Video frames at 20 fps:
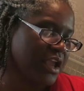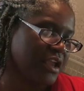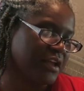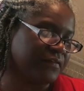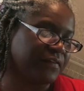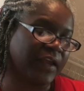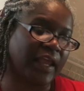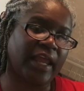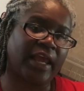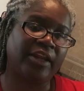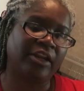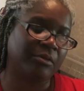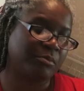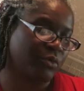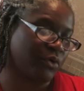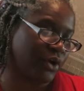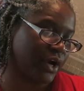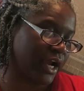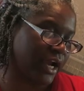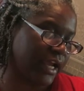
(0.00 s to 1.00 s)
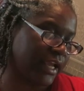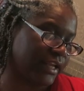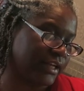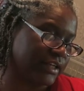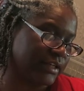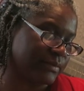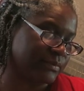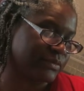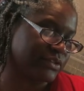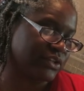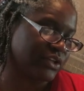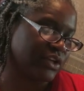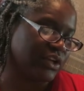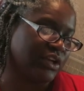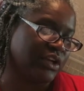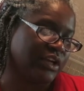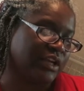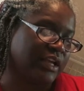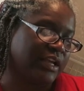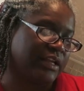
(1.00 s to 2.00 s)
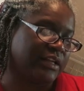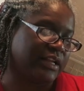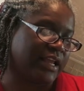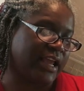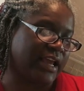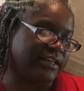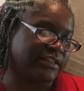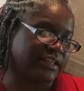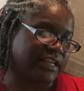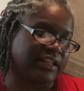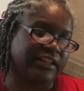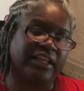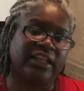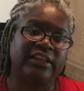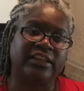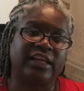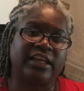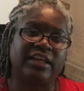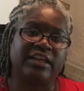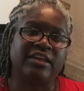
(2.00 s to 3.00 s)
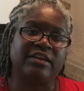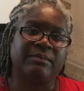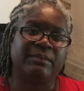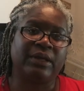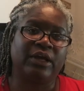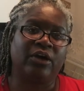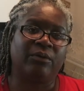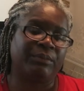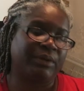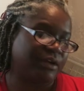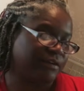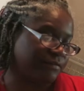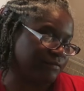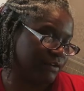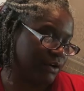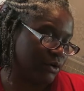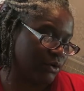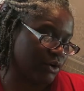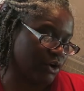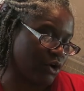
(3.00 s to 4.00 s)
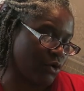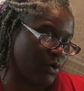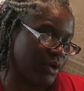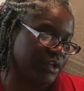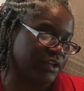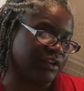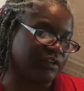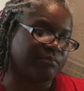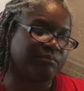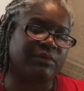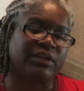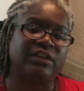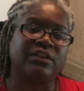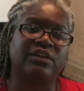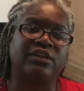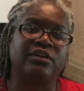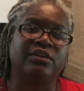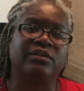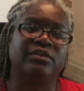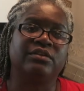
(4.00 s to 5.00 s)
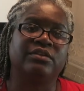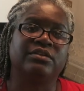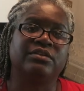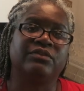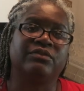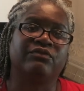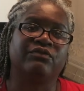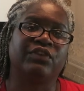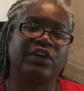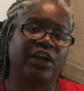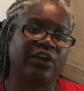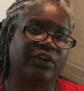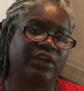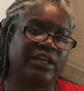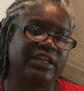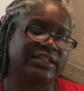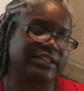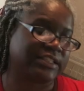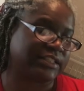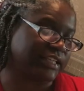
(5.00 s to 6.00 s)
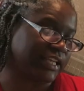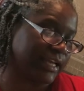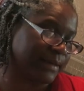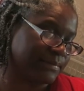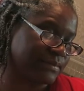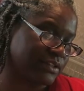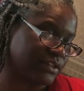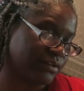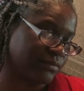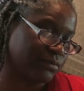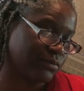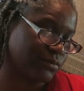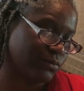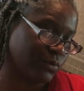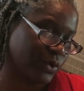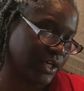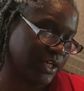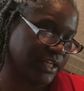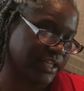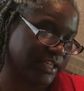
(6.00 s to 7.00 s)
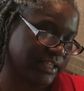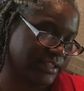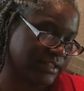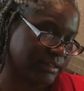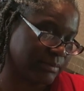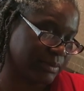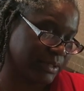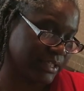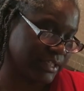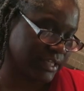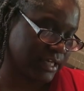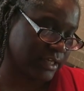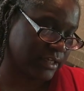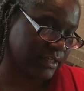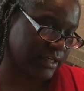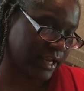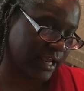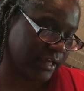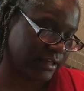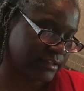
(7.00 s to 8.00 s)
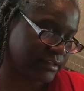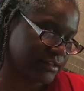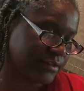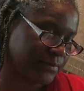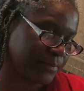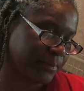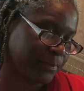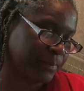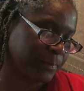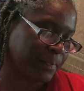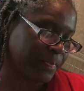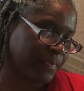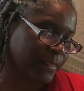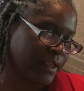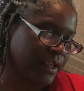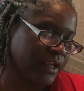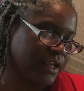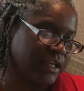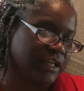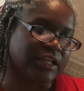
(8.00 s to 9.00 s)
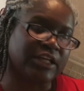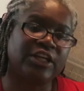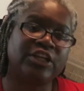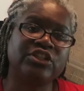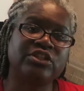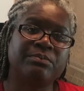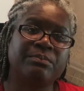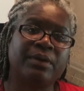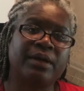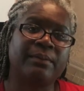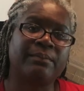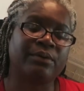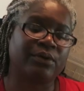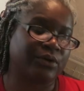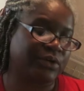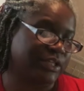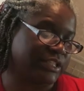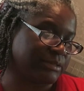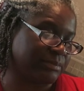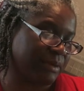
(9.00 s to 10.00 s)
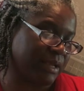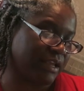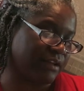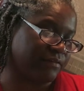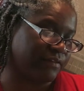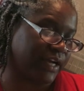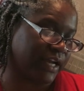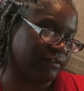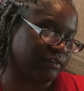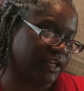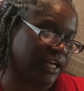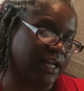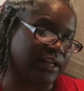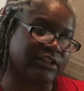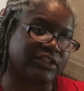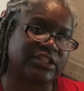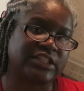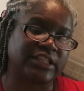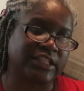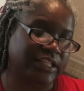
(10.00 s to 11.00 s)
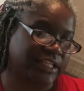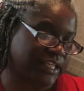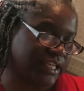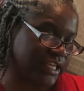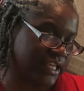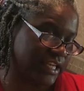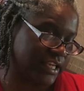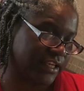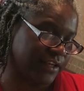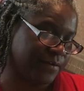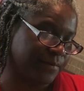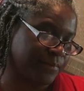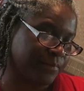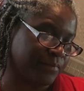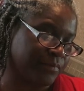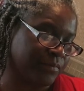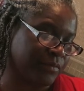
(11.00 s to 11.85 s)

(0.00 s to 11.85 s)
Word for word: If adding more items, asking that they email me a photo and give me the various steps of what needs to be done next. Each member is paying $5 to the kitty